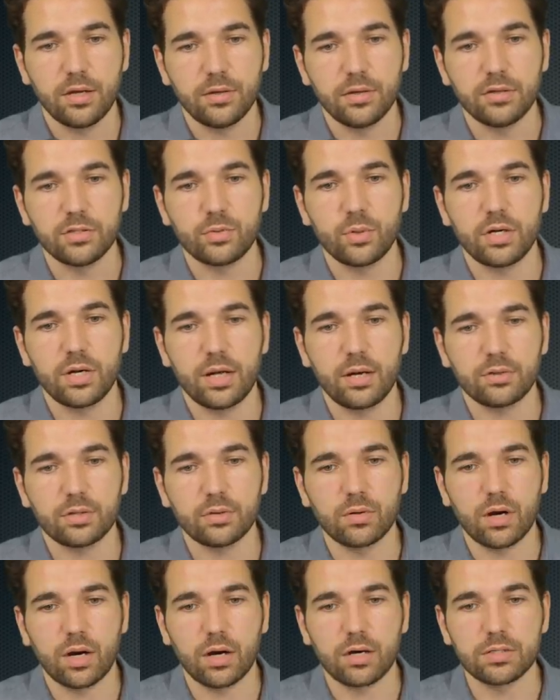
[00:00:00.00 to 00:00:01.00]
who tweeted out,
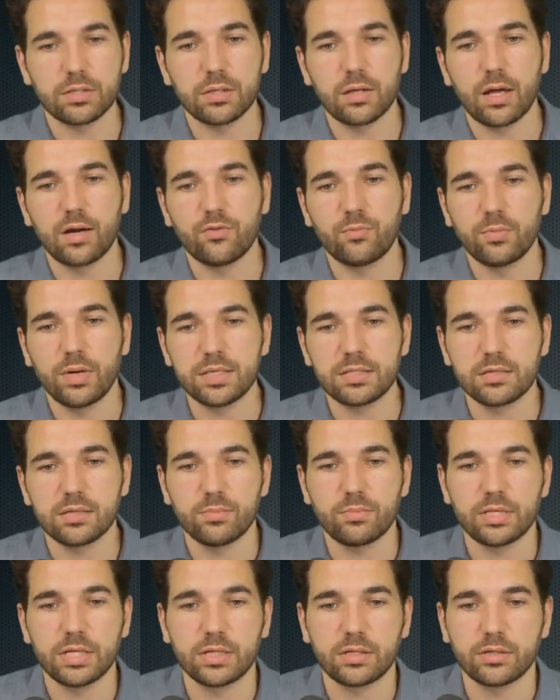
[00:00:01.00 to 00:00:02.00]
there aren't a lot of
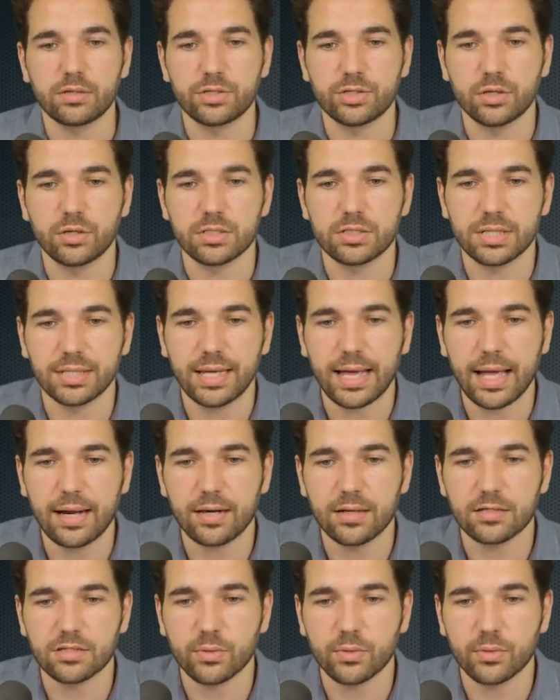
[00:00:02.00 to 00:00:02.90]
Muslim political journalists in Canada,